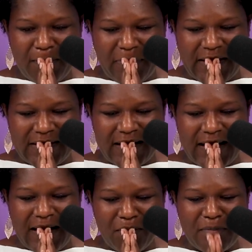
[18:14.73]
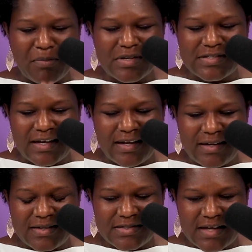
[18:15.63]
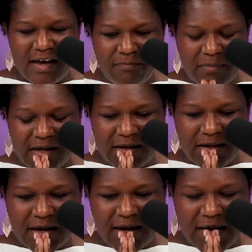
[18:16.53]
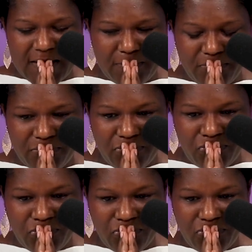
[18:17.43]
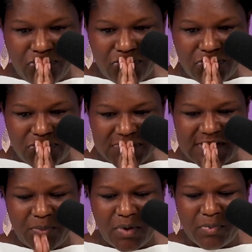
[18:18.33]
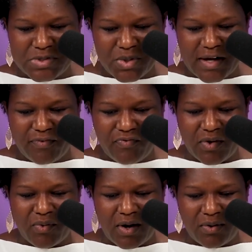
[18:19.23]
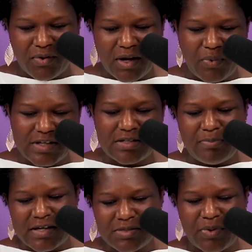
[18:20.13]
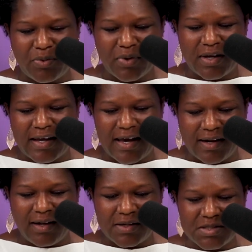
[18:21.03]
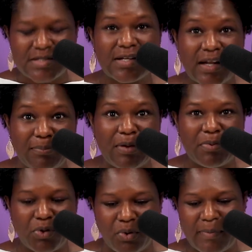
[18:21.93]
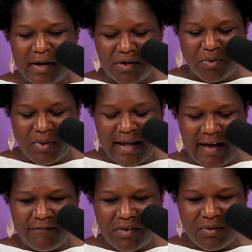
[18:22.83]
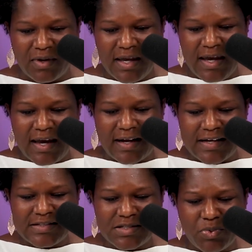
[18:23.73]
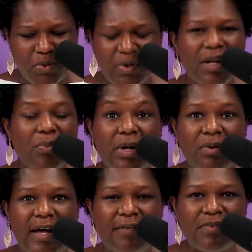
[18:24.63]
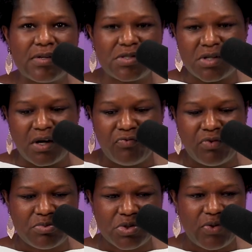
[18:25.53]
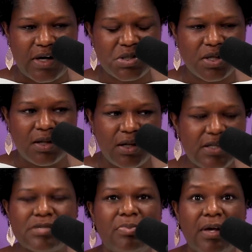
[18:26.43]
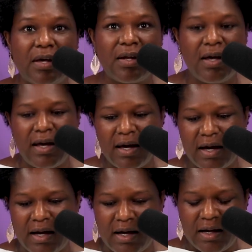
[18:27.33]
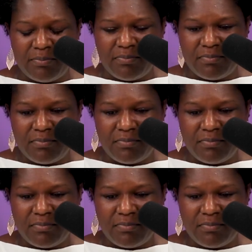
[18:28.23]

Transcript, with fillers: but I remember saying in the staff meeting, um, someone was trying to figure out, okay, what is the best way that we're going to kind of launch this and let people know about it or what have you. And I says, well, really, we don't have to start from scratch in the least bit. Um,